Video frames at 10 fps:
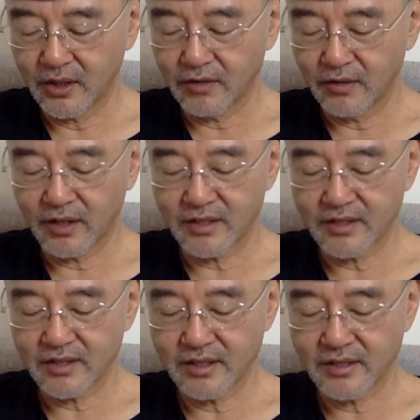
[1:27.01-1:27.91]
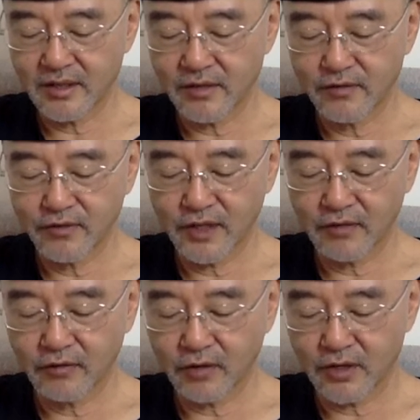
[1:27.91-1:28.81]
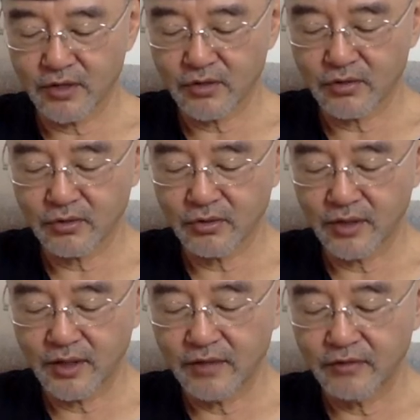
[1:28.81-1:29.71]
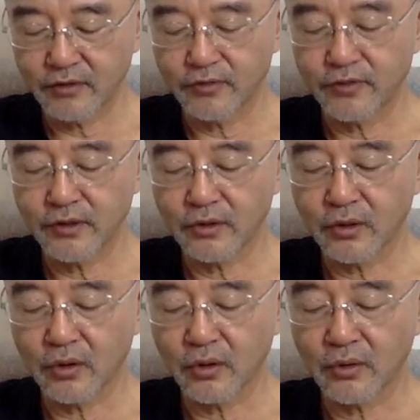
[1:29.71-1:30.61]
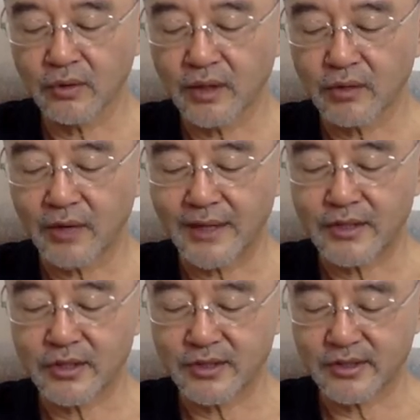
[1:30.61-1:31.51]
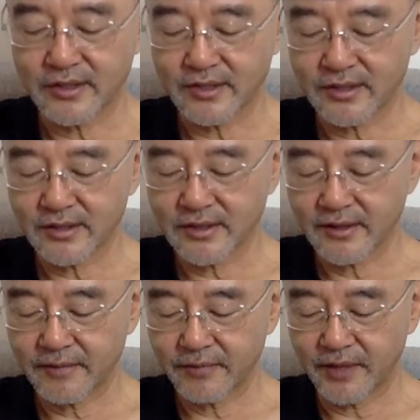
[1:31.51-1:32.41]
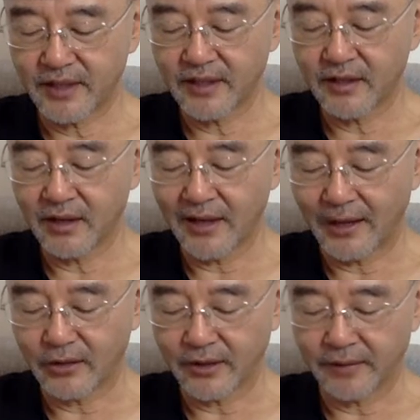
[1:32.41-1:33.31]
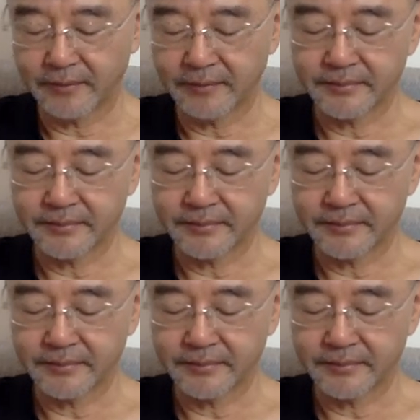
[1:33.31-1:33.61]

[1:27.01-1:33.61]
but thus is fitting for us to fulfill all righteousness." Then he allowed him.